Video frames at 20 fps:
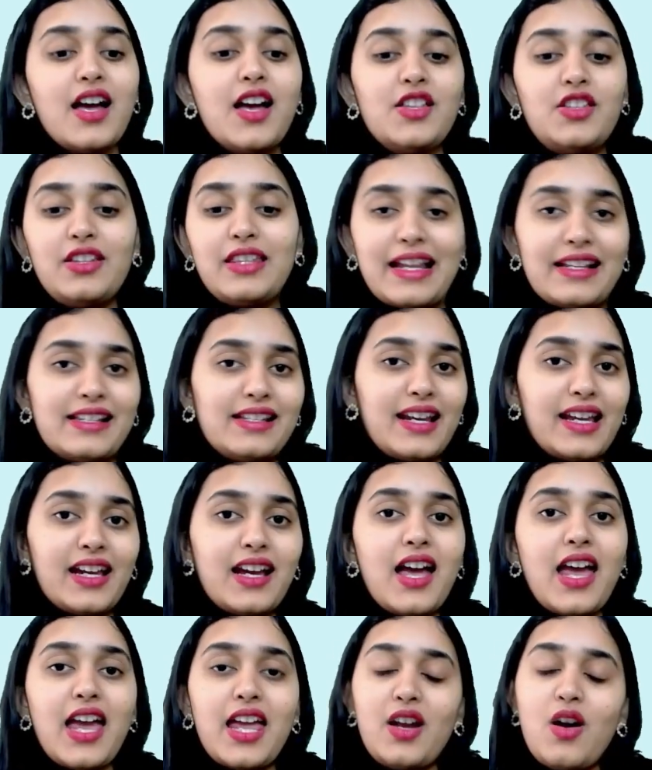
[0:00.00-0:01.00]
So that's like
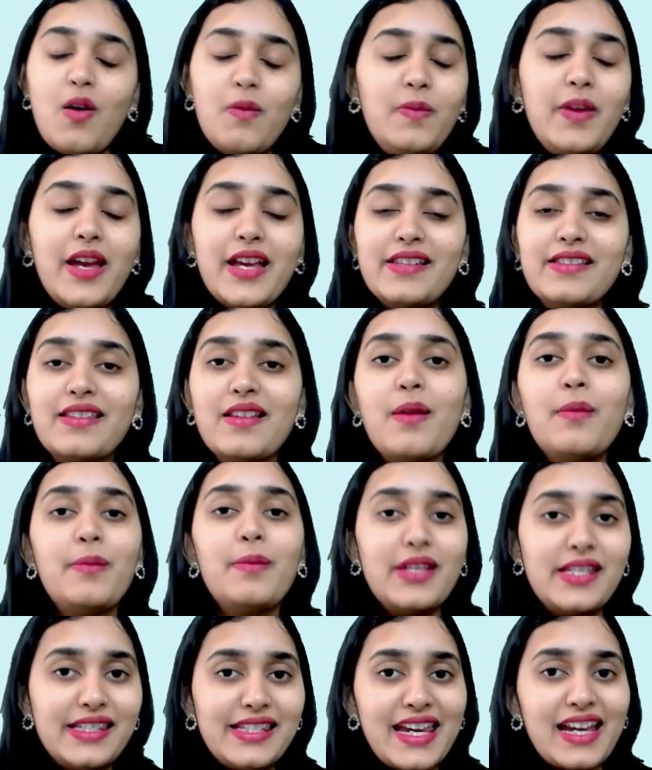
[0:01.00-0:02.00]
an obvious
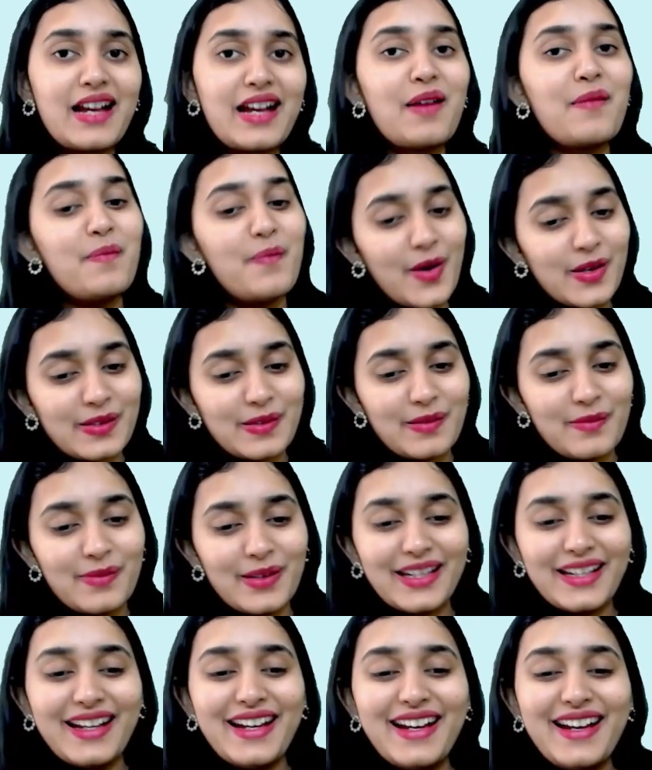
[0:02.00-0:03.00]
mistake possible,
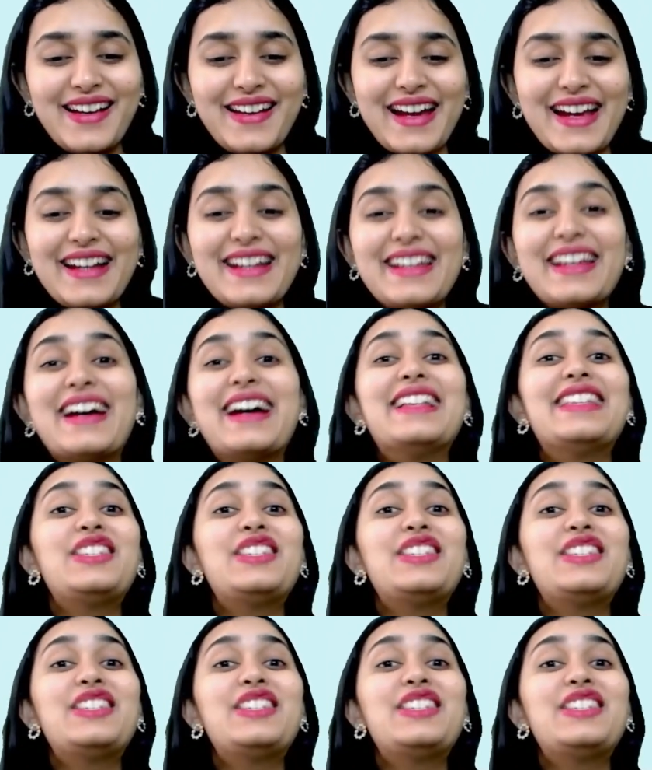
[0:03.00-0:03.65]
right?